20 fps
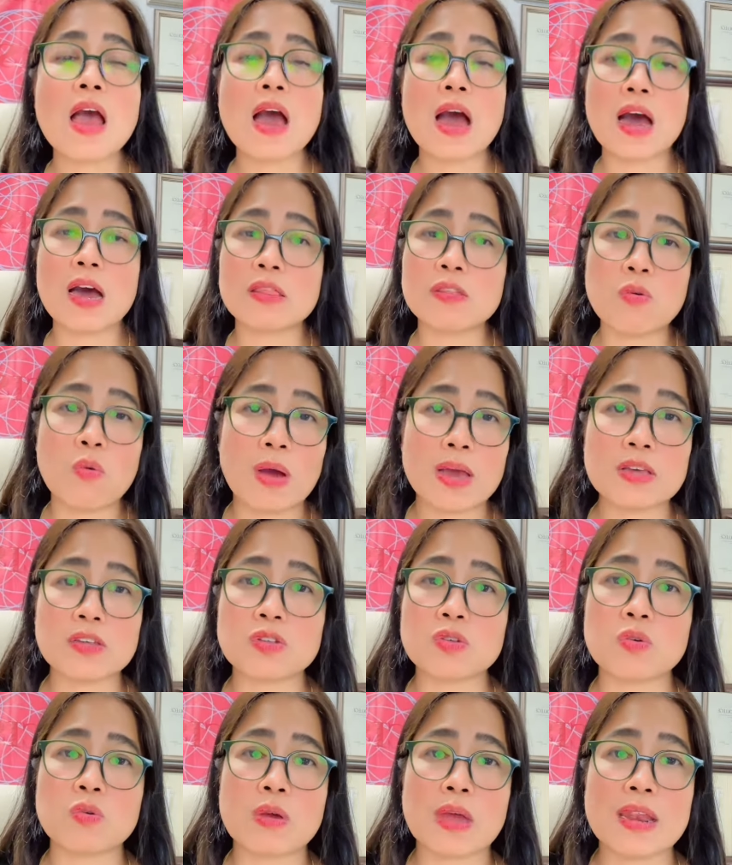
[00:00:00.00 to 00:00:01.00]
Otherwise,
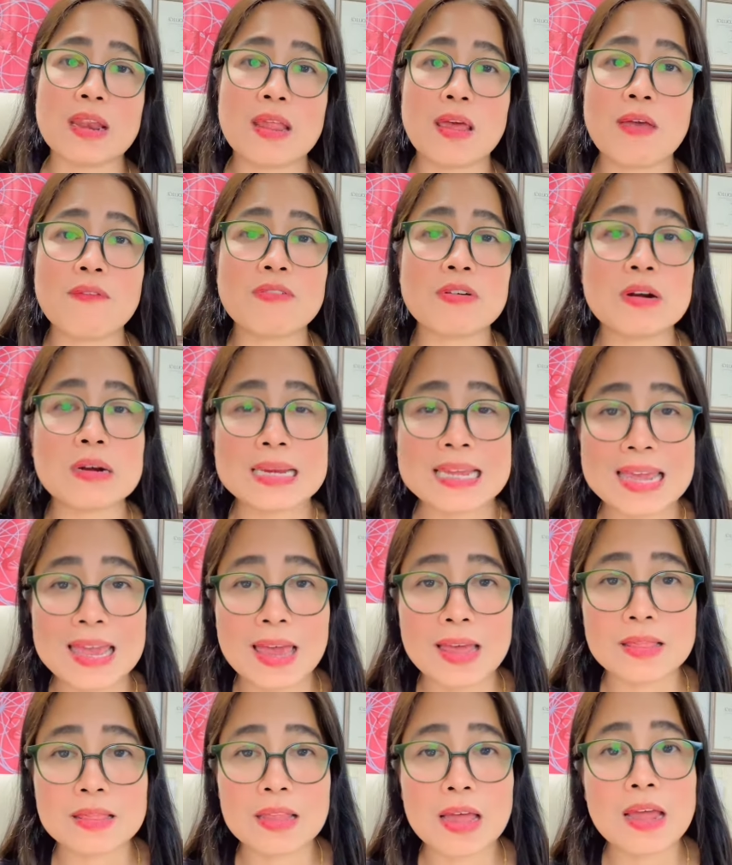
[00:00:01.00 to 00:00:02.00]
you can never
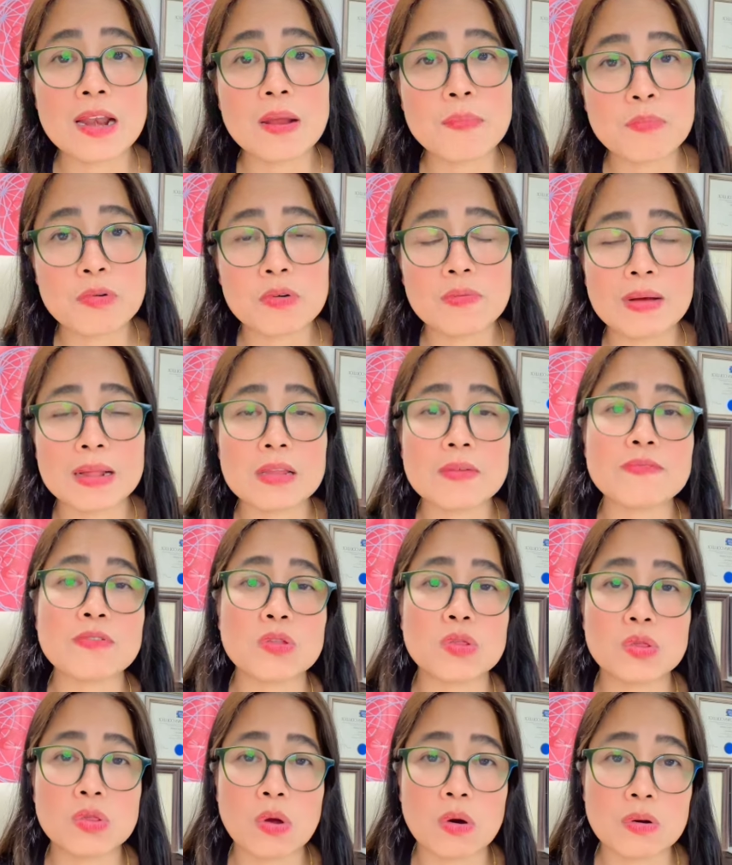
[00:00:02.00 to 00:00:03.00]
get an approval if
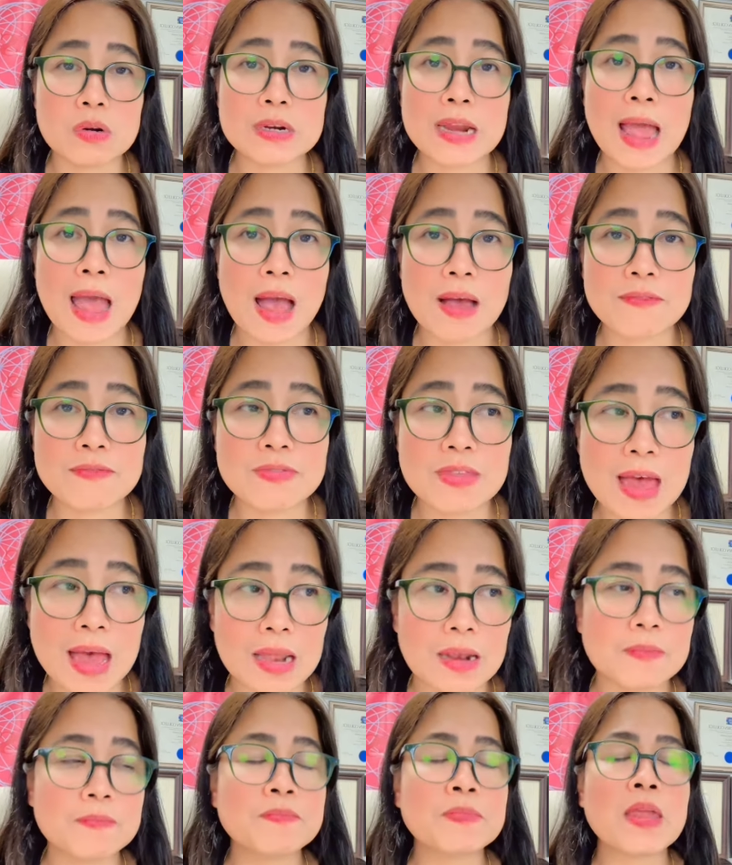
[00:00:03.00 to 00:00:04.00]
you don't have
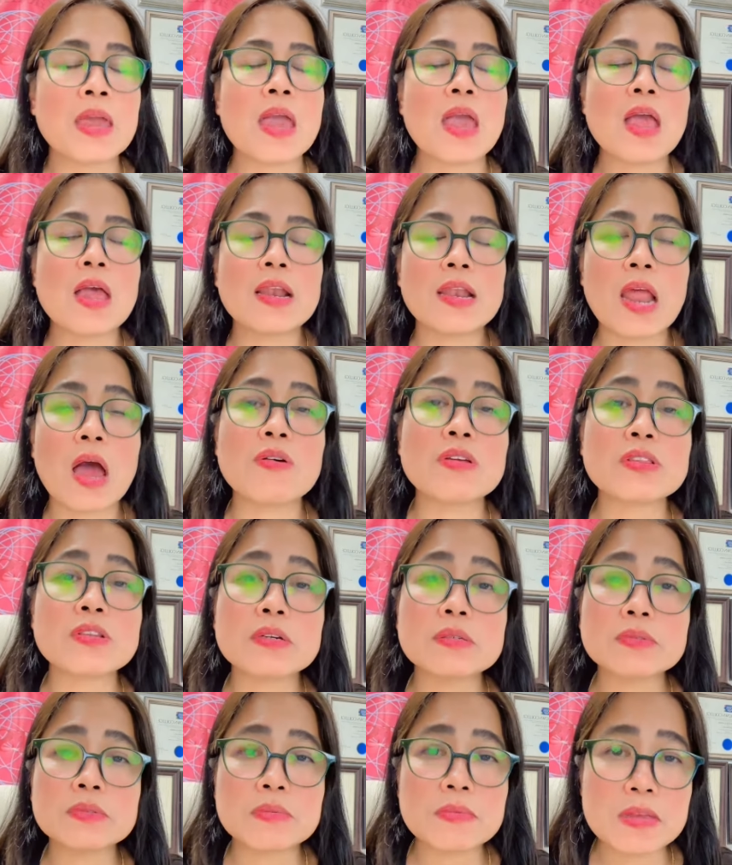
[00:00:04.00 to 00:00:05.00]
that. Now, in
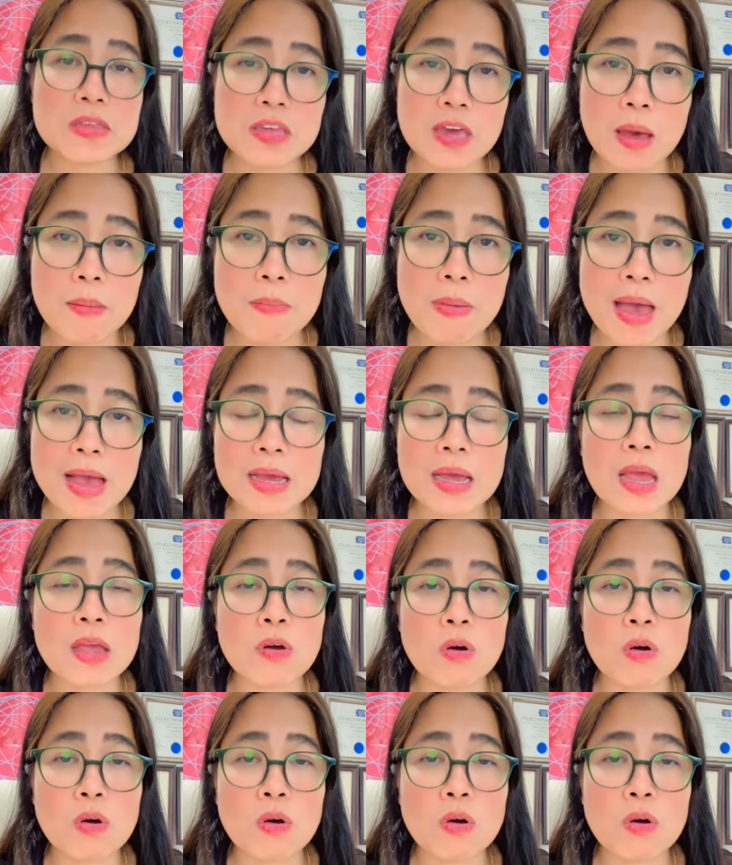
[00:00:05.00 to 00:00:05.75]
terms of the job bank, I